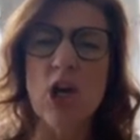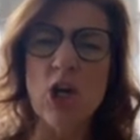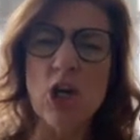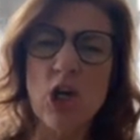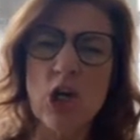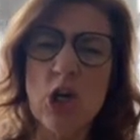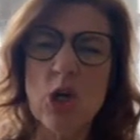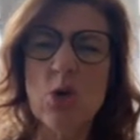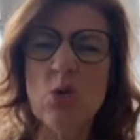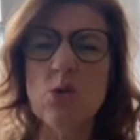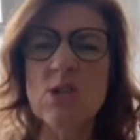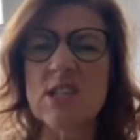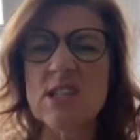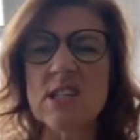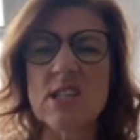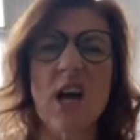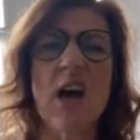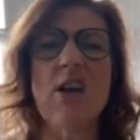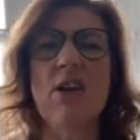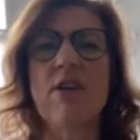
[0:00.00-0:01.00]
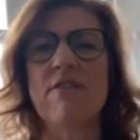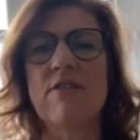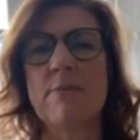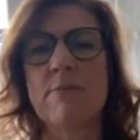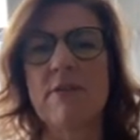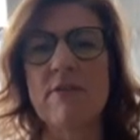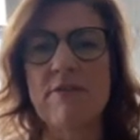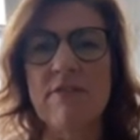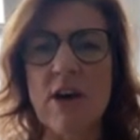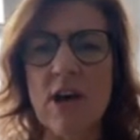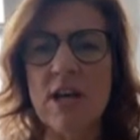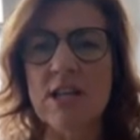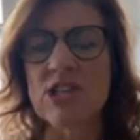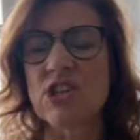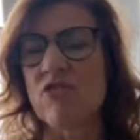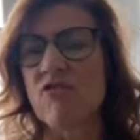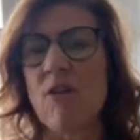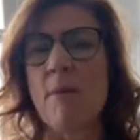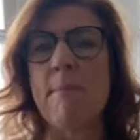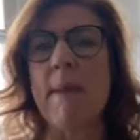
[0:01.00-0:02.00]
"You son of a perverse
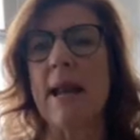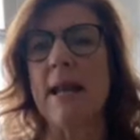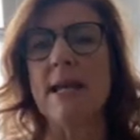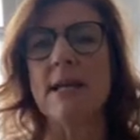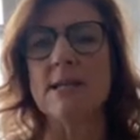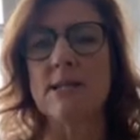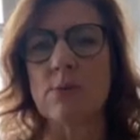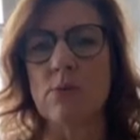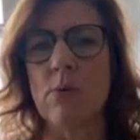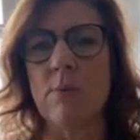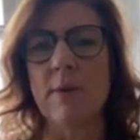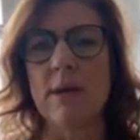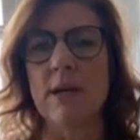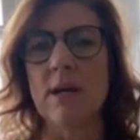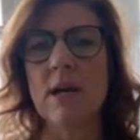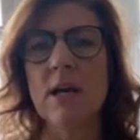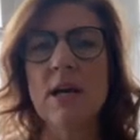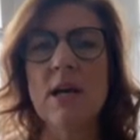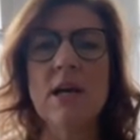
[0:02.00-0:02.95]
and rebellious woman,